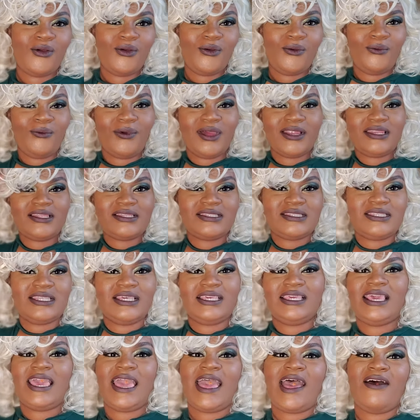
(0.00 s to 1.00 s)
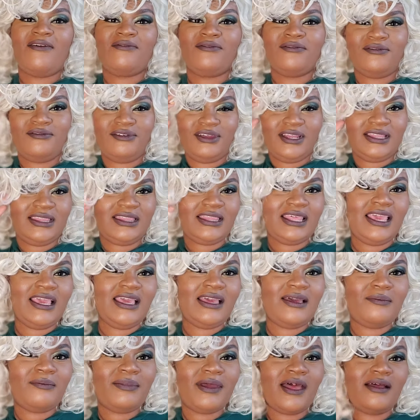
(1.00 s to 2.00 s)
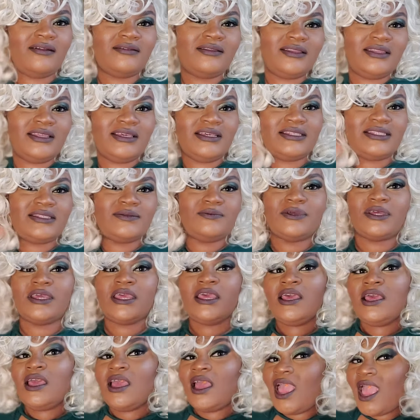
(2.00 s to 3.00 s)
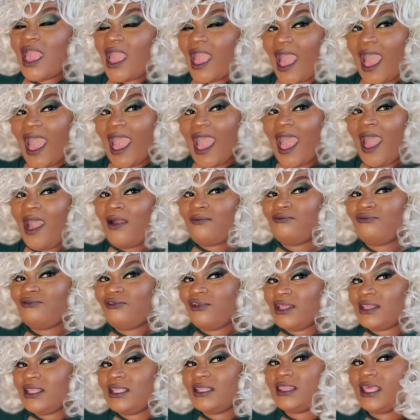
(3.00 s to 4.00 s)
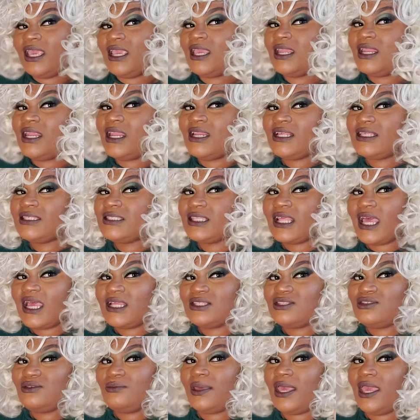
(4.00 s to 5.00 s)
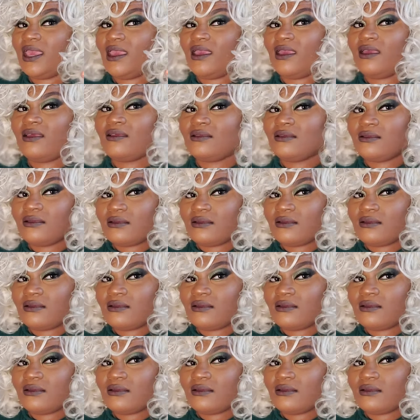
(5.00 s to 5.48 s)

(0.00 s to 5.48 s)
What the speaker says: What does the cavalry think about this one? I'm really thinking that it's not too bad.